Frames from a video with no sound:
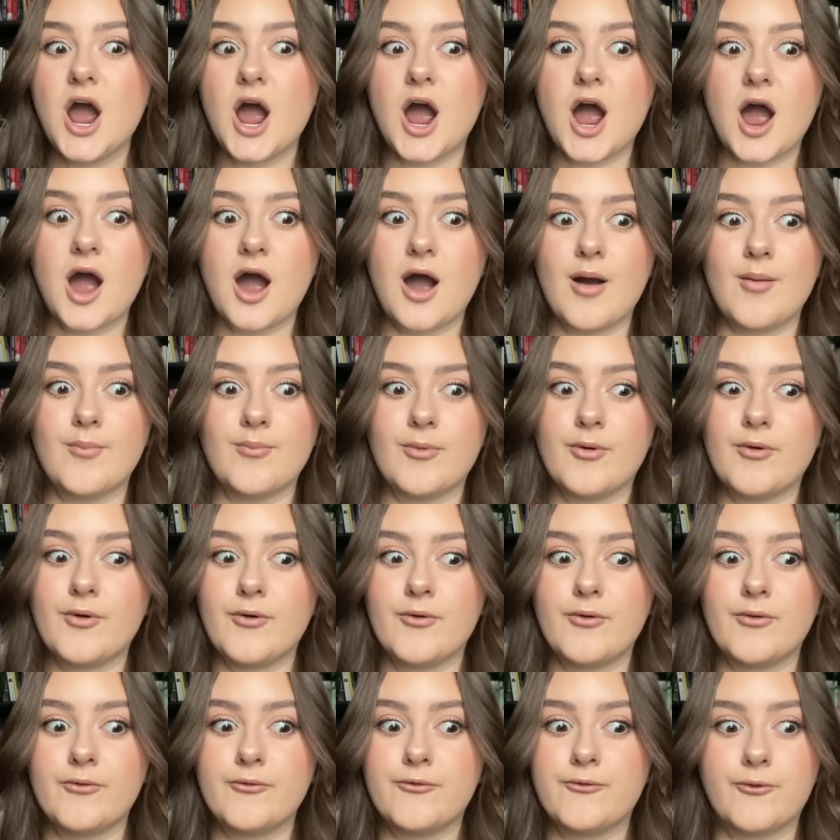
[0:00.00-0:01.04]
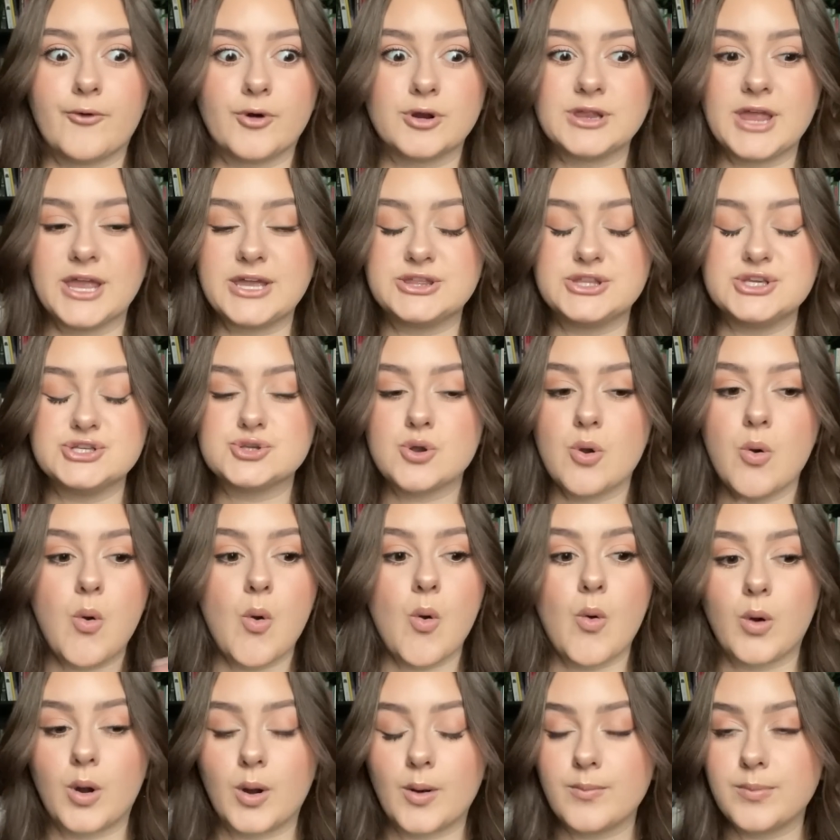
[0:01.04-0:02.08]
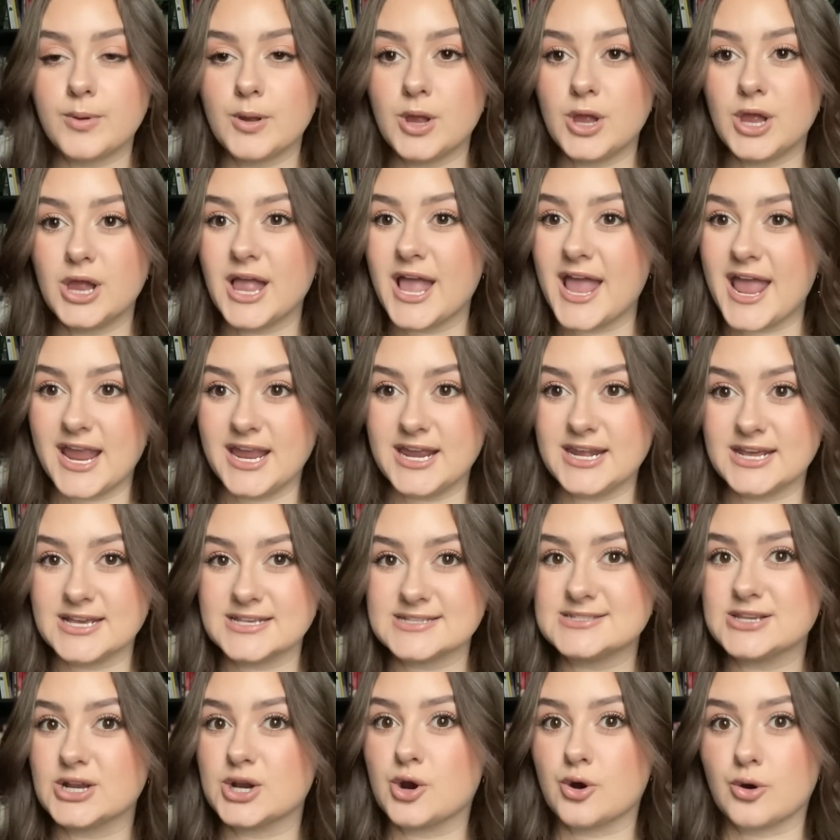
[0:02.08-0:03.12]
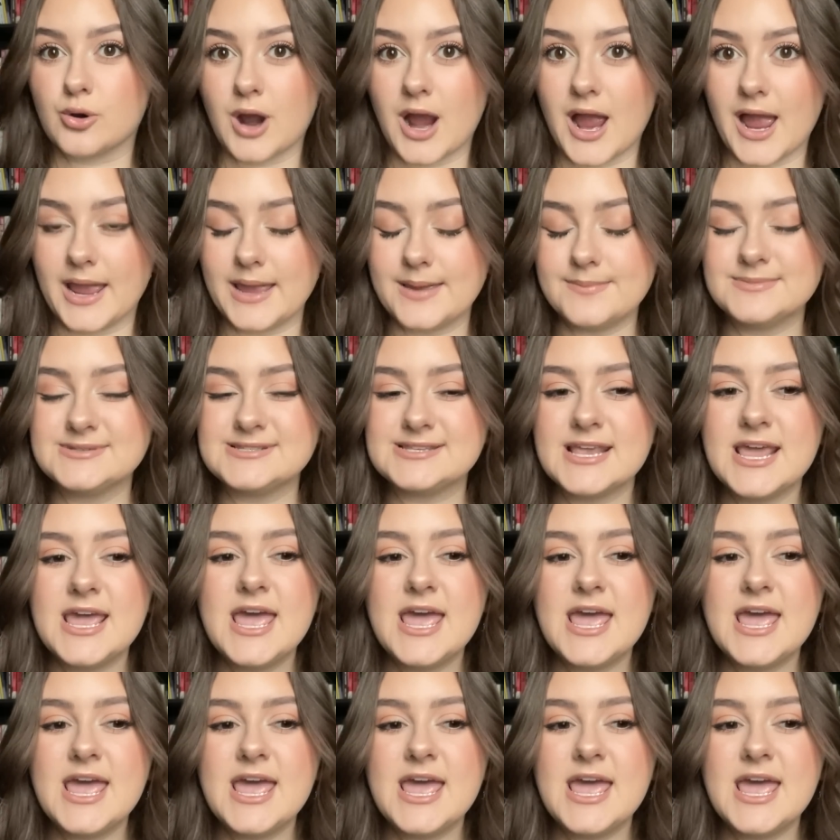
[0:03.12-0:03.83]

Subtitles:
for like these horrible, heinous crimes.